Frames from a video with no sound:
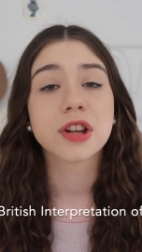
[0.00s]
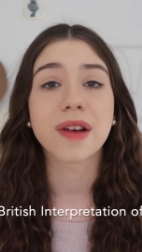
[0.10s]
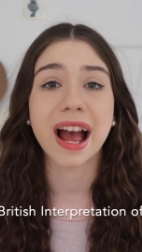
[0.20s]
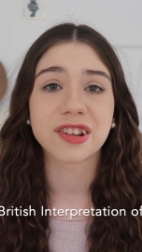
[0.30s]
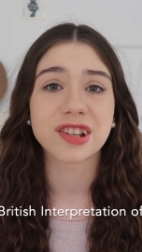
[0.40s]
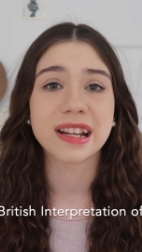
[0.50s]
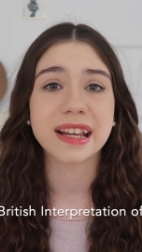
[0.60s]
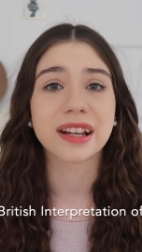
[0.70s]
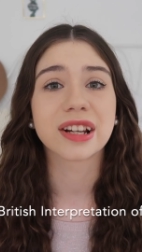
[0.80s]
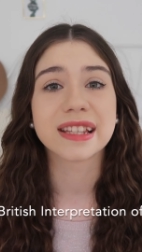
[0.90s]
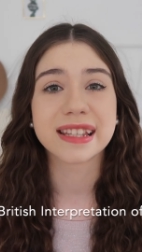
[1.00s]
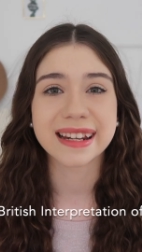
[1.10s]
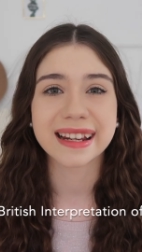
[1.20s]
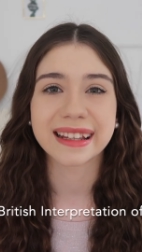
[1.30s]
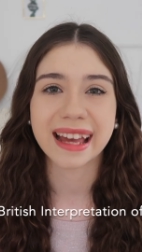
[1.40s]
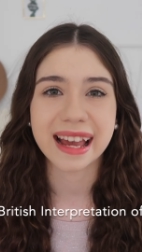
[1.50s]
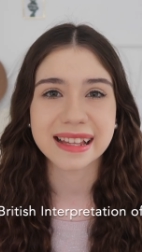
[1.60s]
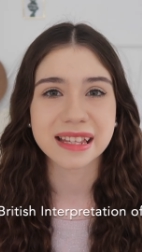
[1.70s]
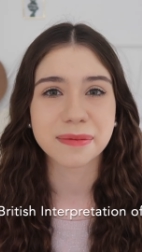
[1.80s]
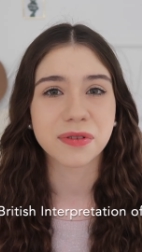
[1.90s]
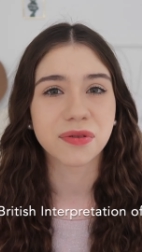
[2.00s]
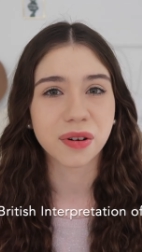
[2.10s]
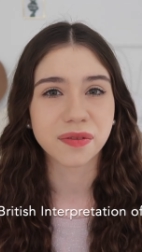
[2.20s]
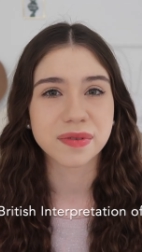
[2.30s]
to actually consider the cases before